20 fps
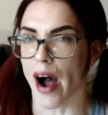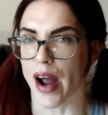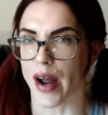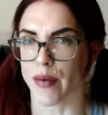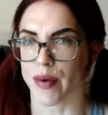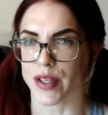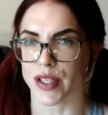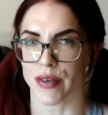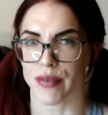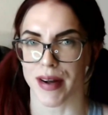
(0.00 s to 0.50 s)

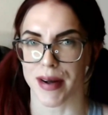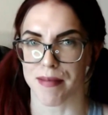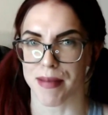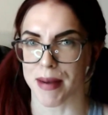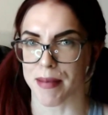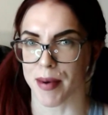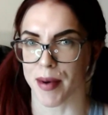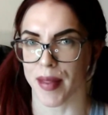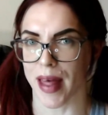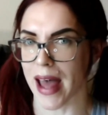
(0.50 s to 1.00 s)
I was around
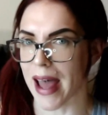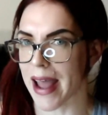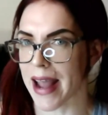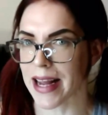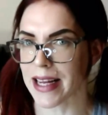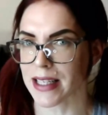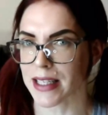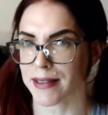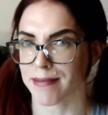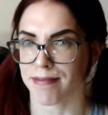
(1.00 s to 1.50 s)
people that
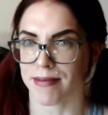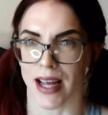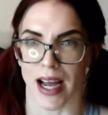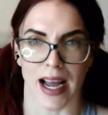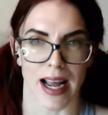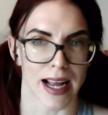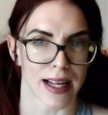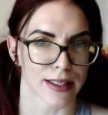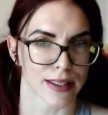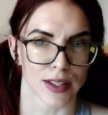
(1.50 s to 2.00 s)
ate.
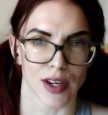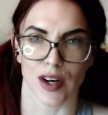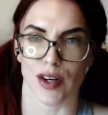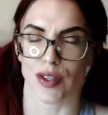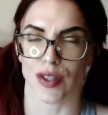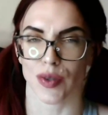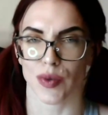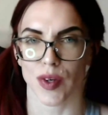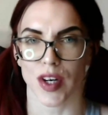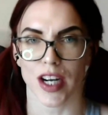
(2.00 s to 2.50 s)
I had to
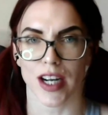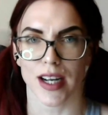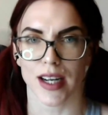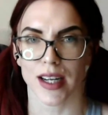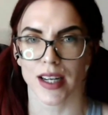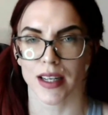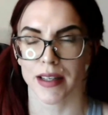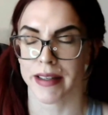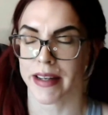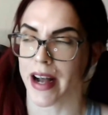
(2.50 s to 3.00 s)
go to
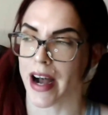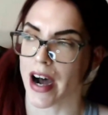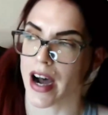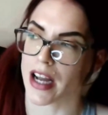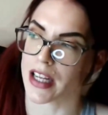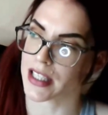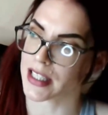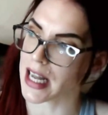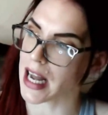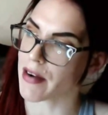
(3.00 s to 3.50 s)
work.
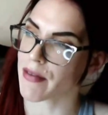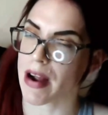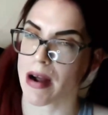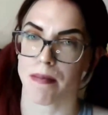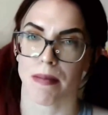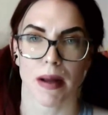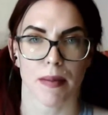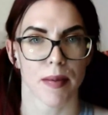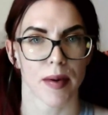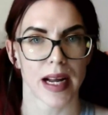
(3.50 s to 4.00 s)
I sat
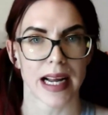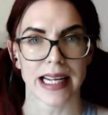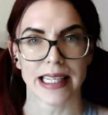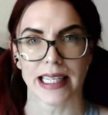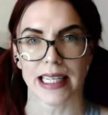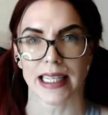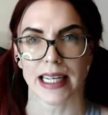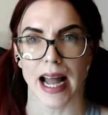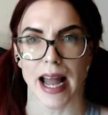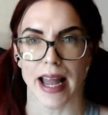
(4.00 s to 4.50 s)
around people
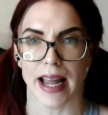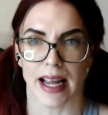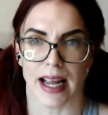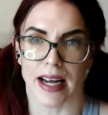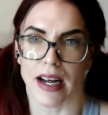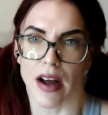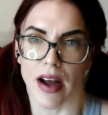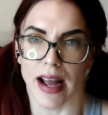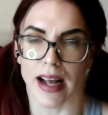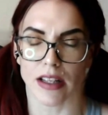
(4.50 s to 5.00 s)
eating cake
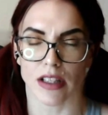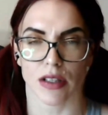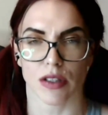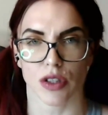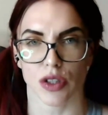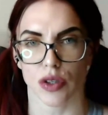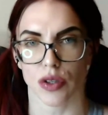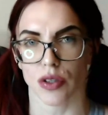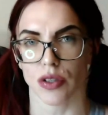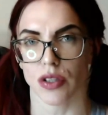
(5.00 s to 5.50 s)
and I had to
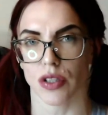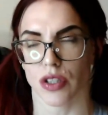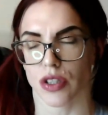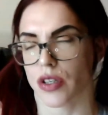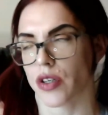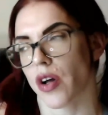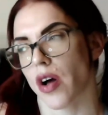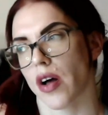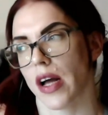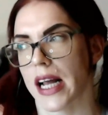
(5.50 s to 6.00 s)
choose
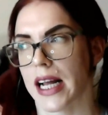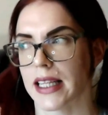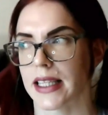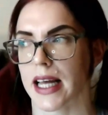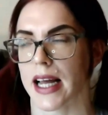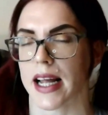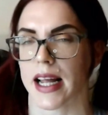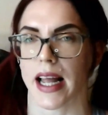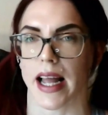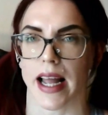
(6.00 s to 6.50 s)
to not
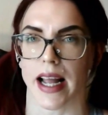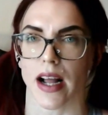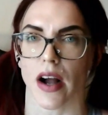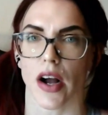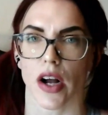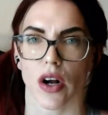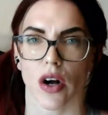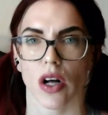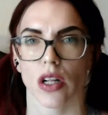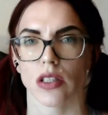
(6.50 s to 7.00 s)
eat that cake.
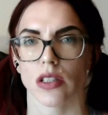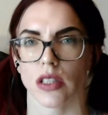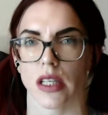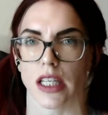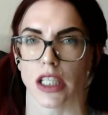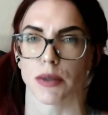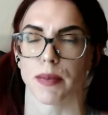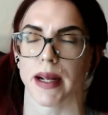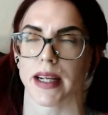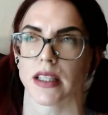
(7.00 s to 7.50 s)
I can't
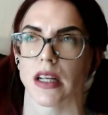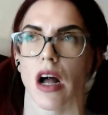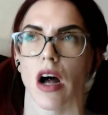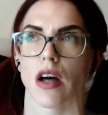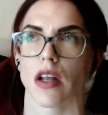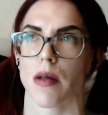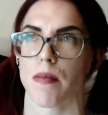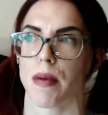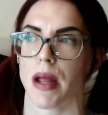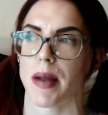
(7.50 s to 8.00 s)
expect
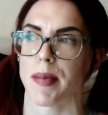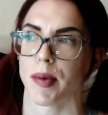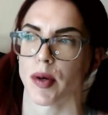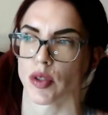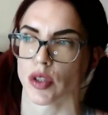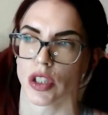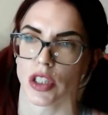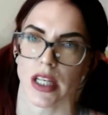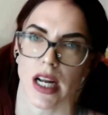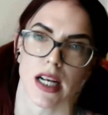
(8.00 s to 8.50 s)
other
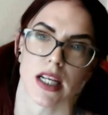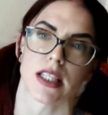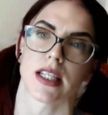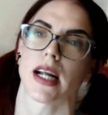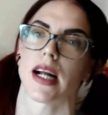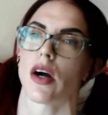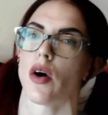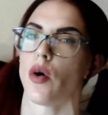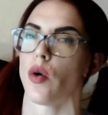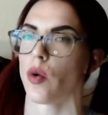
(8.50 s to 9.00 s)
people to change
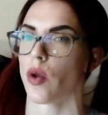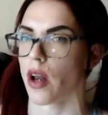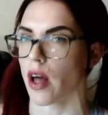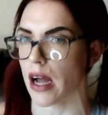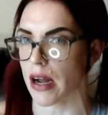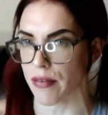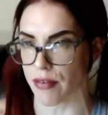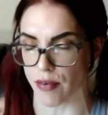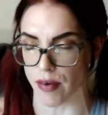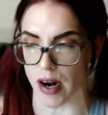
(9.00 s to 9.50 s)
their whole
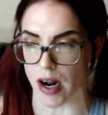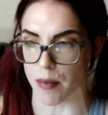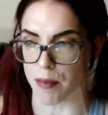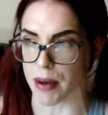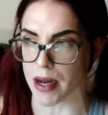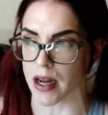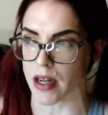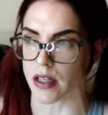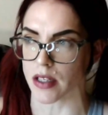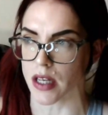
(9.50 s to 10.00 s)
life
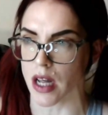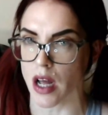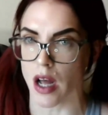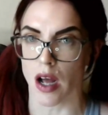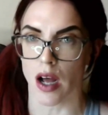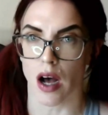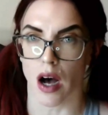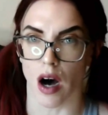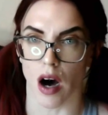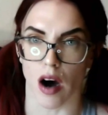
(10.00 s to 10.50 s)
around because
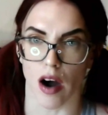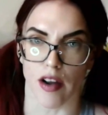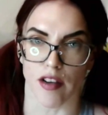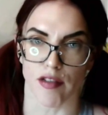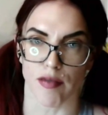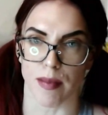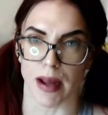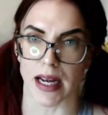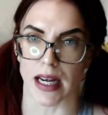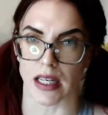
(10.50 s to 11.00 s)

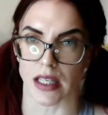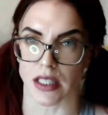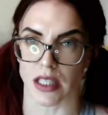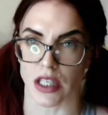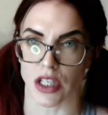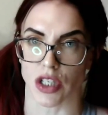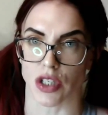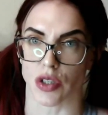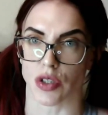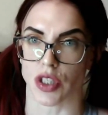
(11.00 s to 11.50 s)
I've made a
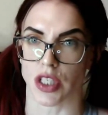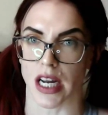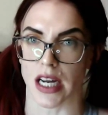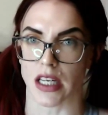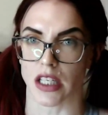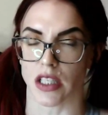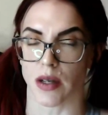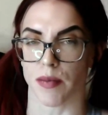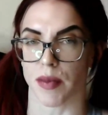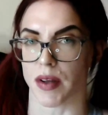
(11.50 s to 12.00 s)
decision to
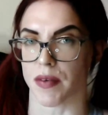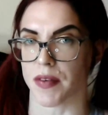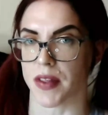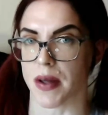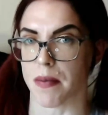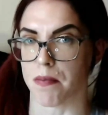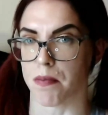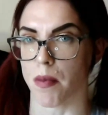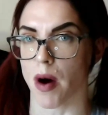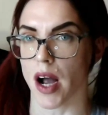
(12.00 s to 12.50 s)
change something
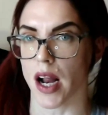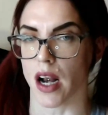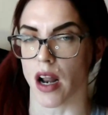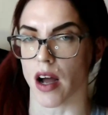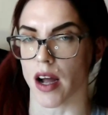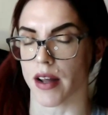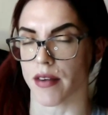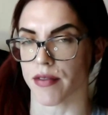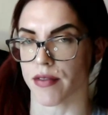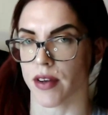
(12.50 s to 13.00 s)
within my
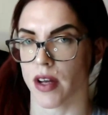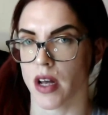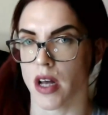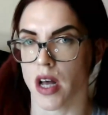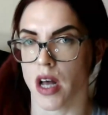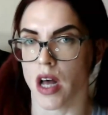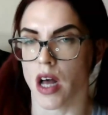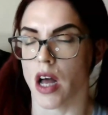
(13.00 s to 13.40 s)
life.